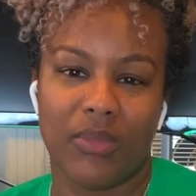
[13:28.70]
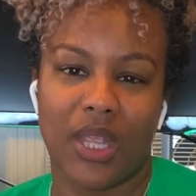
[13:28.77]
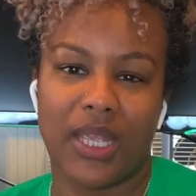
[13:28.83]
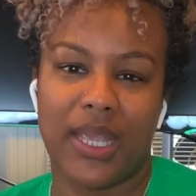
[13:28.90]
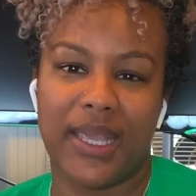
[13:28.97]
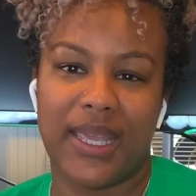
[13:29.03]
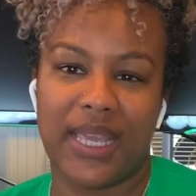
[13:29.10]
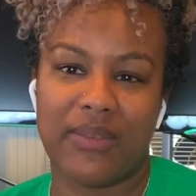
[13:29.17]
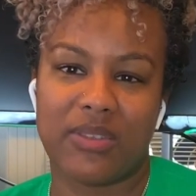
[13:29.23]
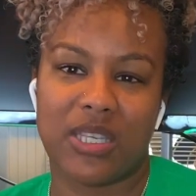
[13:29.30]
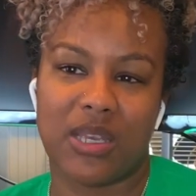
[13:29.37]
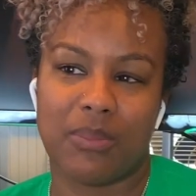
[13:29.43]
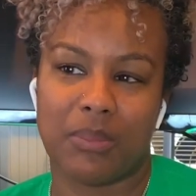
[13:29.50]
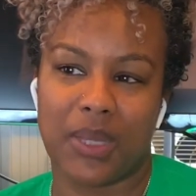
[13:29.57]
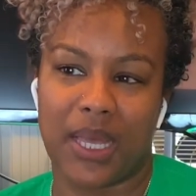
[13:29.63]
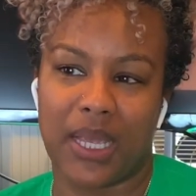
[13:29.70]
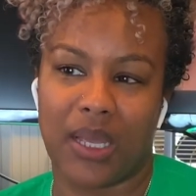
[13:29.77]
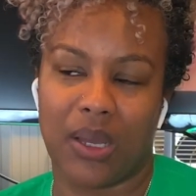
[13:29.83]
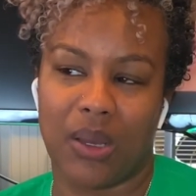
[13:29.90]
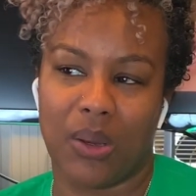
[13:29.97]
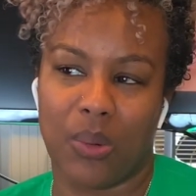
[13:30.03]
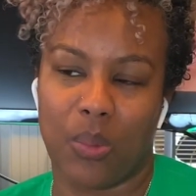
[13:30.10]
it gives him like
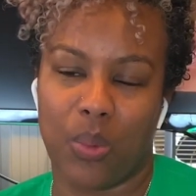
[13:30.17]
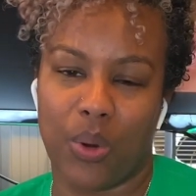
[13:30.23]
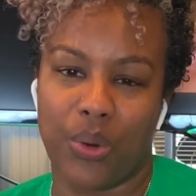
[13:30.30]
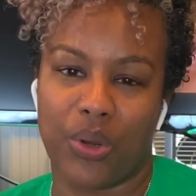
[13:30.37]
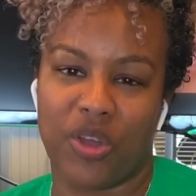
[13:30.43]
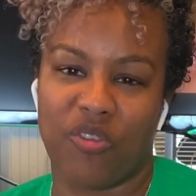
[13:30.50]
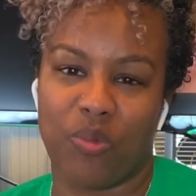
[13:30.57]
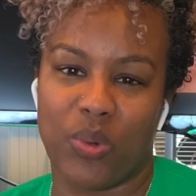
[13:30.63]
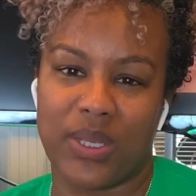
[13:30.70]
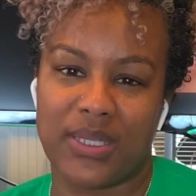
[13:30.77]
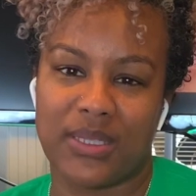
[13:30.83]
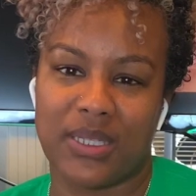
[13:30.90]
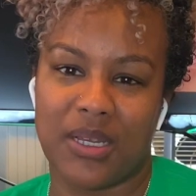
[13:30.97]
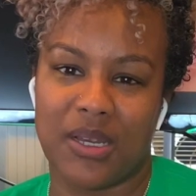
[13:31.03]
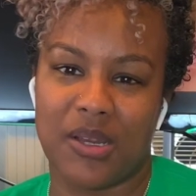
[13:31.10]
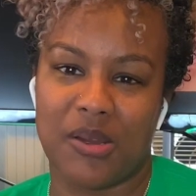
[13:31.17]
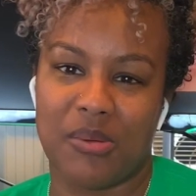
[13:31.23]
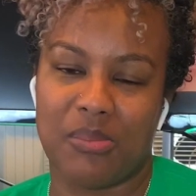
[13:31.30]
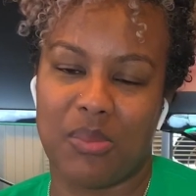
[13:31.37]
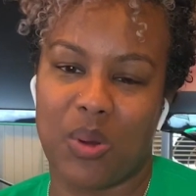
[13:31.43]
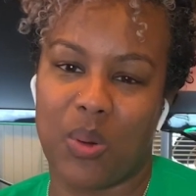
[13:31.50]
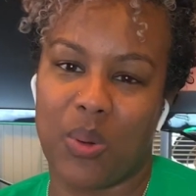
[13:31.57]
a word of
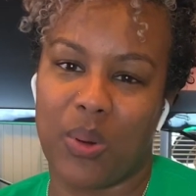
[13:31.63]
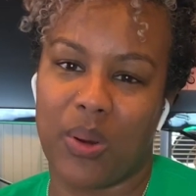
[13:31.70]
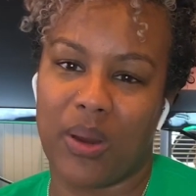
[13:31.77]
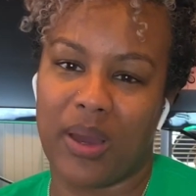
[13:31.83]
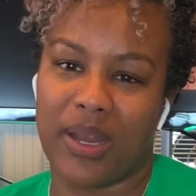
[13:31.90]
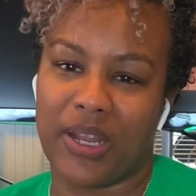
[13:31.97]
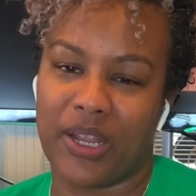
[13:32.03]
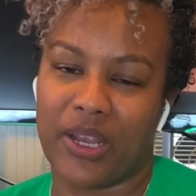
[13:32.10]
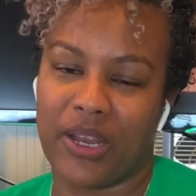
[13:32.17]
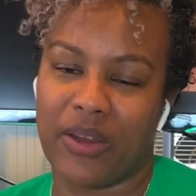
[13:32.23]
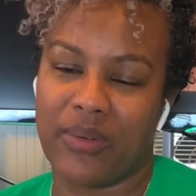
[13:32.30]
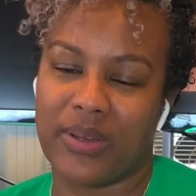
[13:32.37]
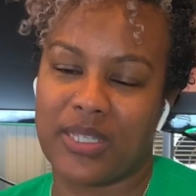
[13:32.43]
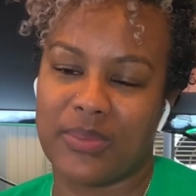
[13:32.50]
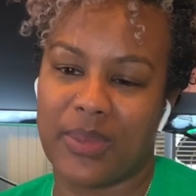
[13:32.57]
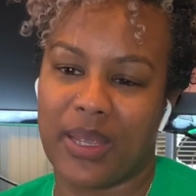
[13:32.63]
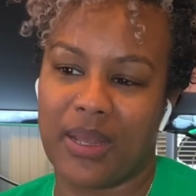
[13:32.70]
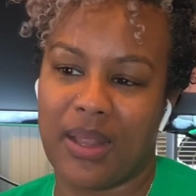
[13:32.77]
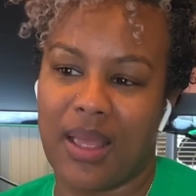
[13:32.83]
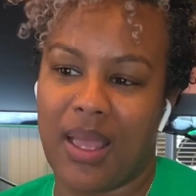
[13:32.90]
wisdom or an encouragement.